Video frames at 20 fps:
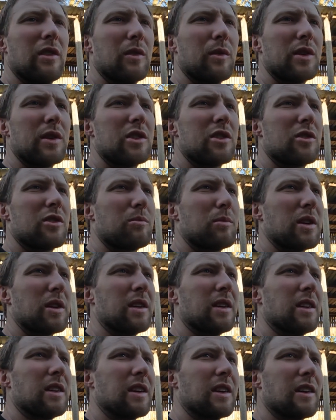which should
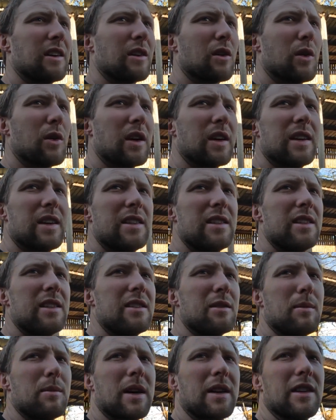be quite easy
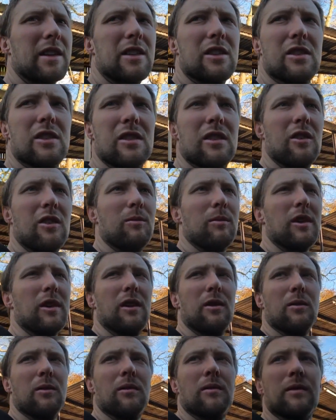to manage on
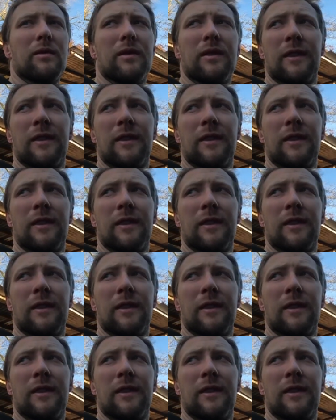my own.